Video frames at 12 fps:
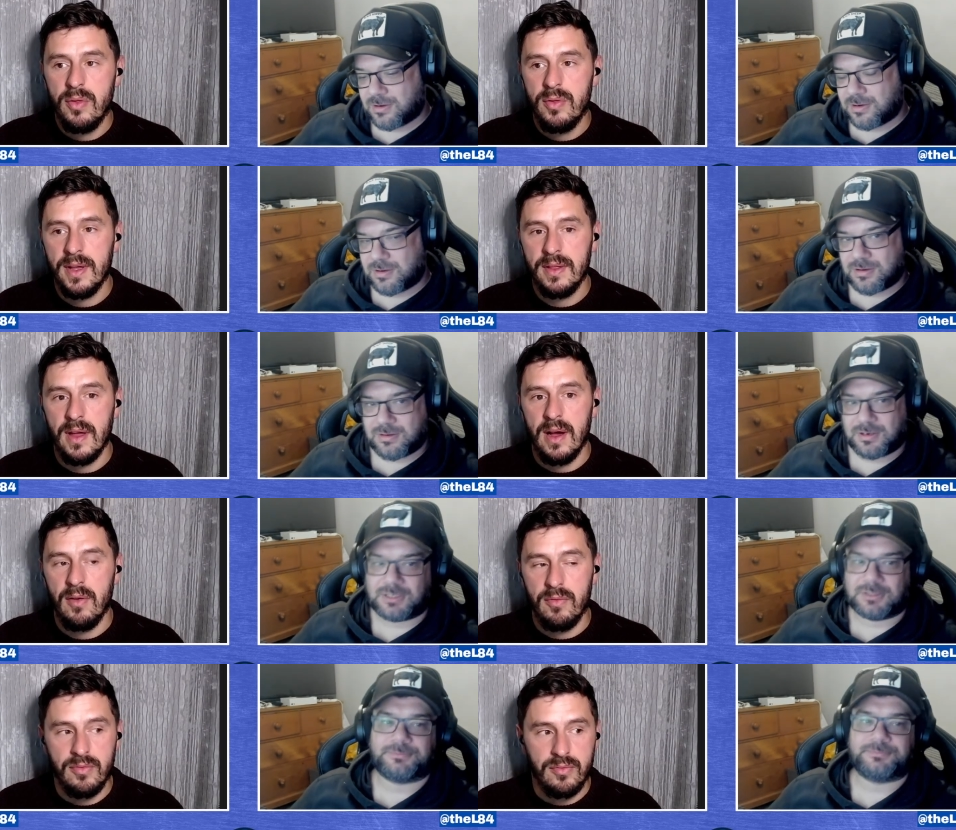Speaker 1: thing that
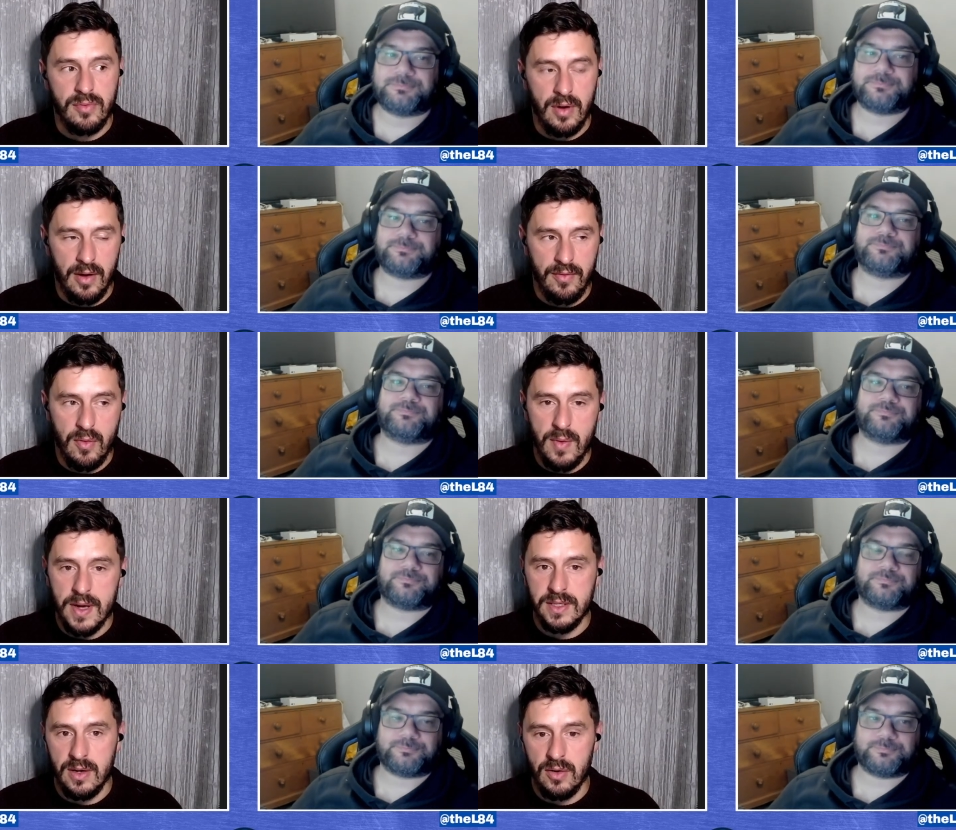I've I've
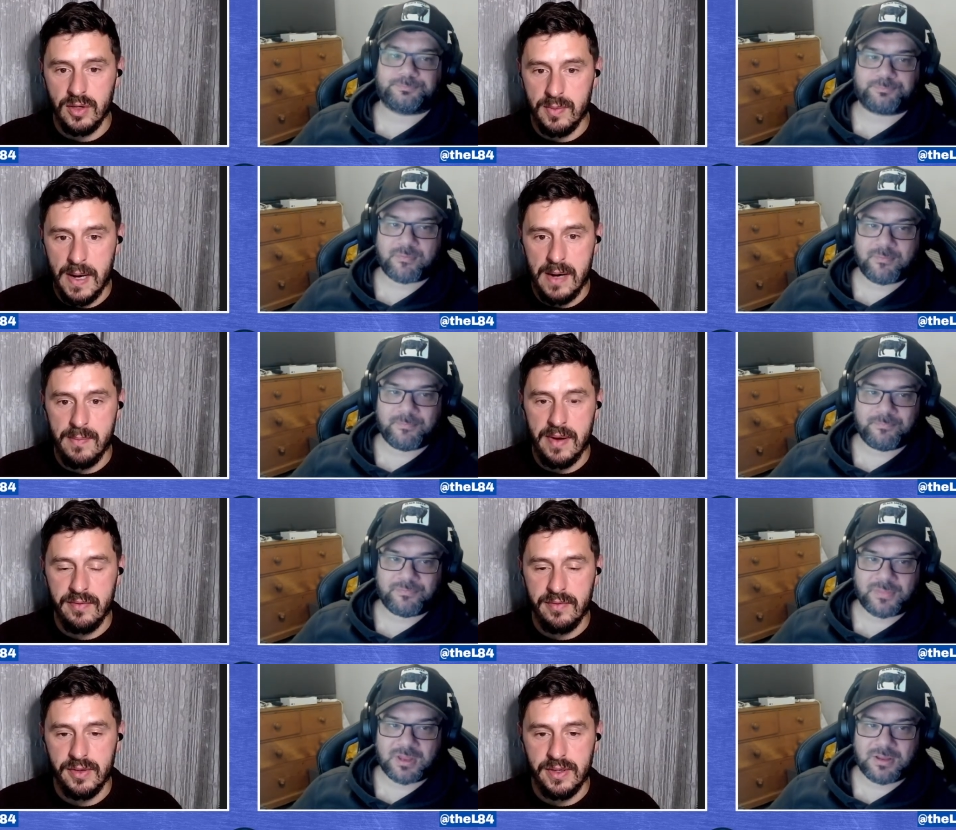always liked about
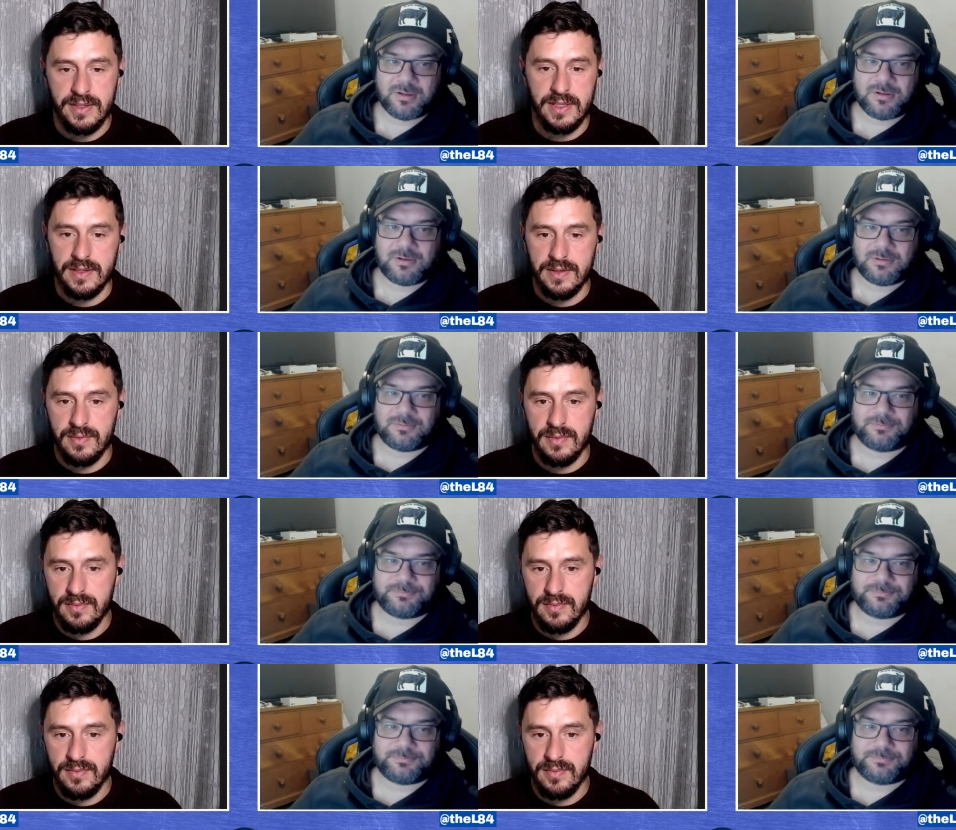Bamford is his